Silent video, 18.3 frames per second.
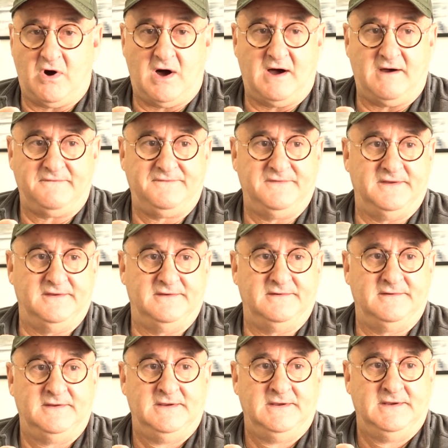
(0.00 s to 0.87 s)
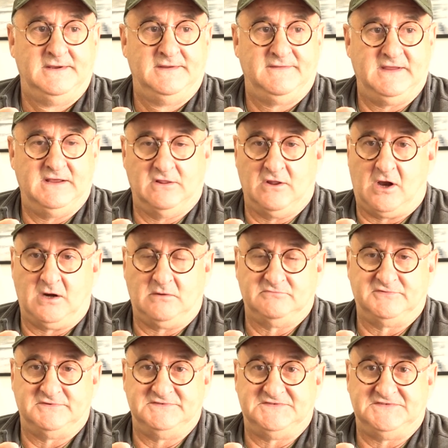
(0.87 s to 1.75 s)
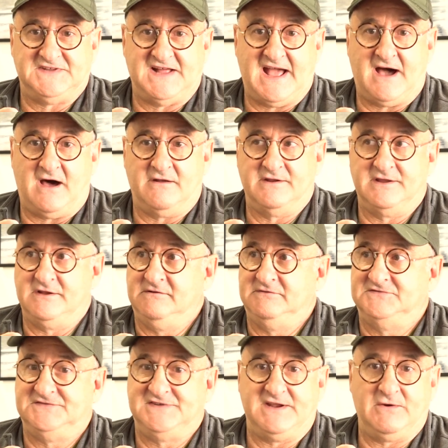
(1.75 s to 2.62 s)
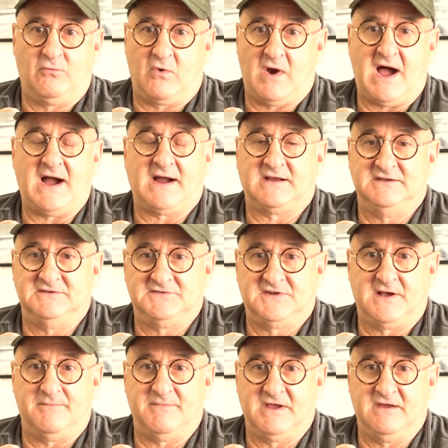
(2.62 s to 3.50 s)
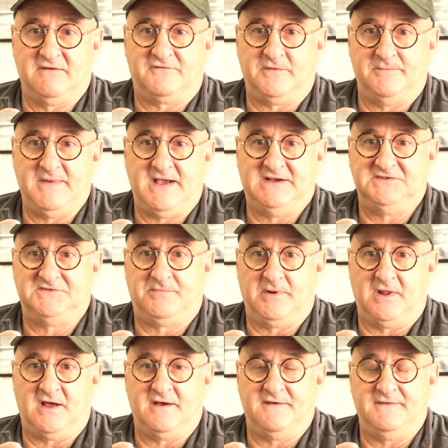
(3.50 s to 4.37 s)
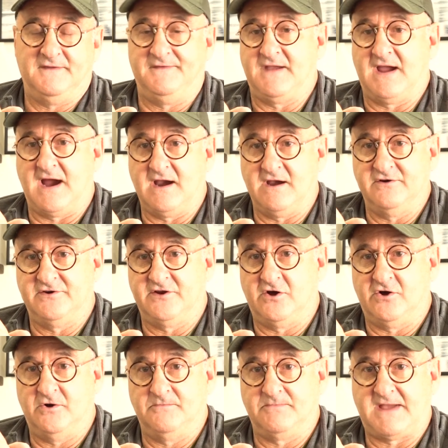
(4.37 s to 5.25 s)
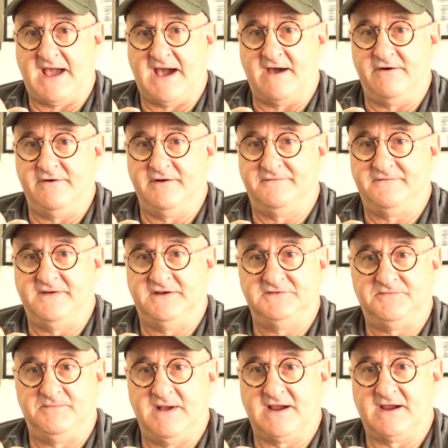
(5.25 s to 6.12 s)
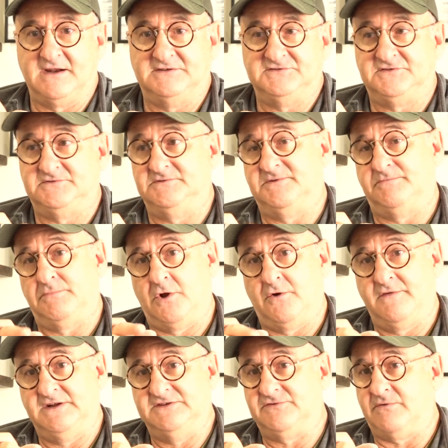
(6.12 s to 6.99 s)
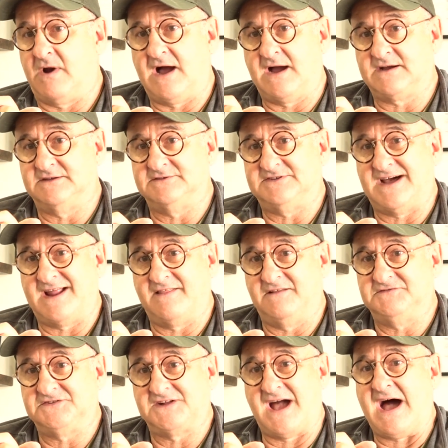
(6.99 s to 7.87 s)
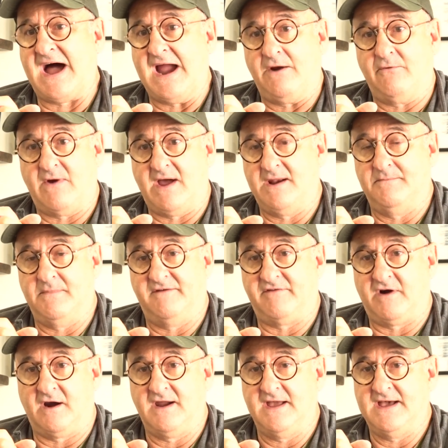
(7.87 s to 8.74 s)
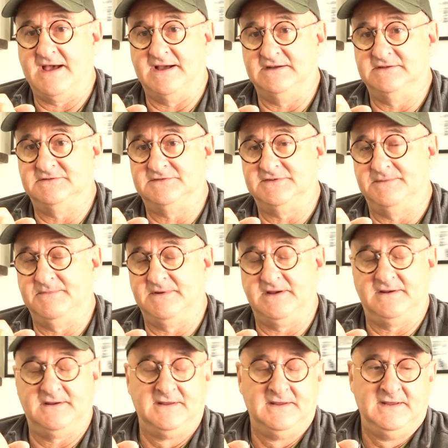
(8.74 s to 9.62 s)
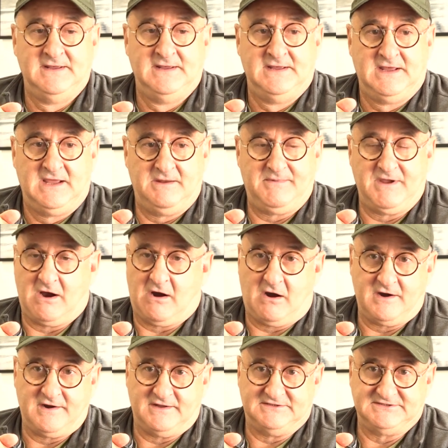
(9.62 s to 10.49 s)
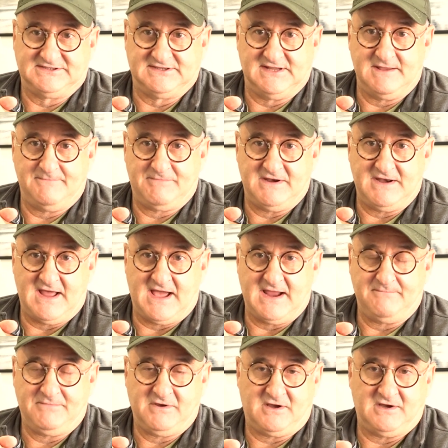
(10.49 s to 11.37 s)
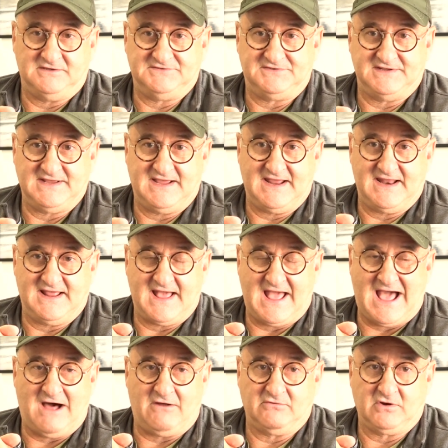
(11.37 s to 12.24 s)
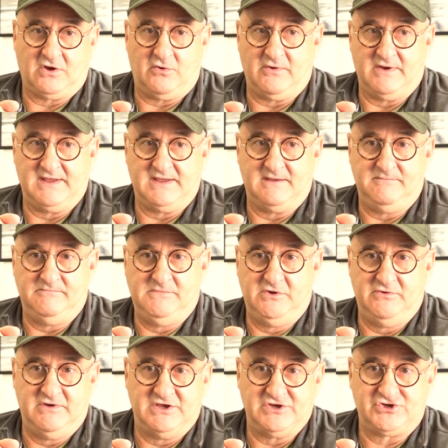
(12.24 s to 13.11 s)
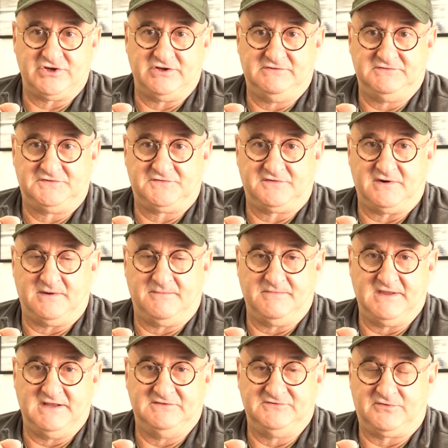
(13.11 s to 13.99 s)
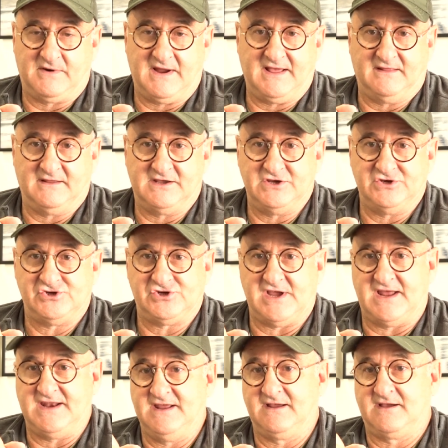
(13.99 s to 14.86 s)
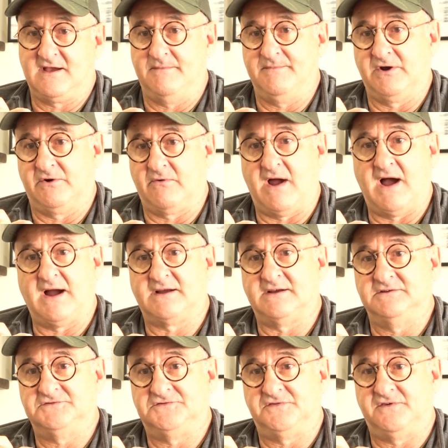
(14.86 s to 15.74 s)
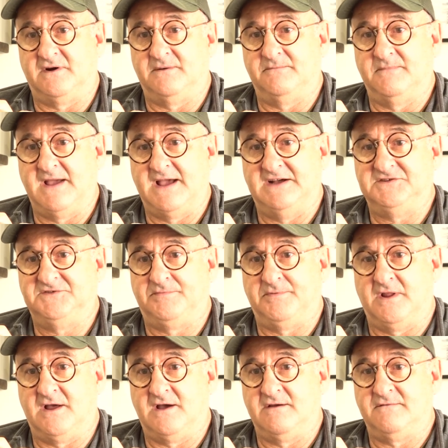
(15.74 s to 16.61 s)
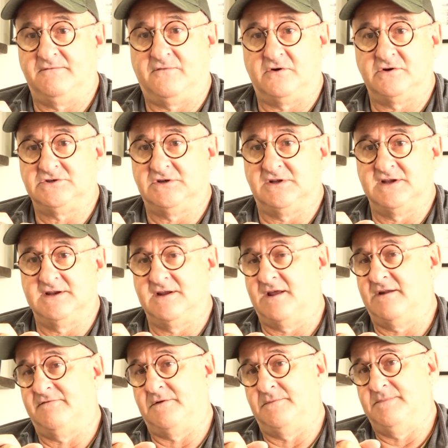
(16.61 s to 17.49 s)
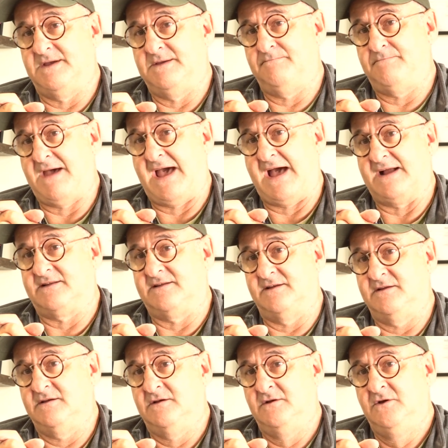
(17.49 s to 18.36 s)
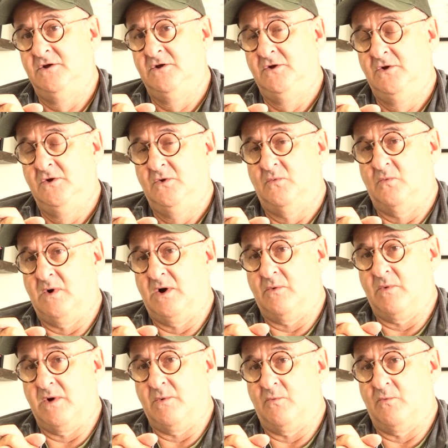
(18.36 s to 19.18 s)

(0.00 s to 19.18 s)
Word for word: off and the alarms would sound and you'd see rockets coming in from Hezbollah and then the Iron Dome counter defense mechanisms blow these rockets out of the sky right above our heads. I mean, it'd be hard to sleep at night because you had outgoing munitions from the Israelis, you incoming rockets from Hezbollah. Unfortunately, none of them impacted where we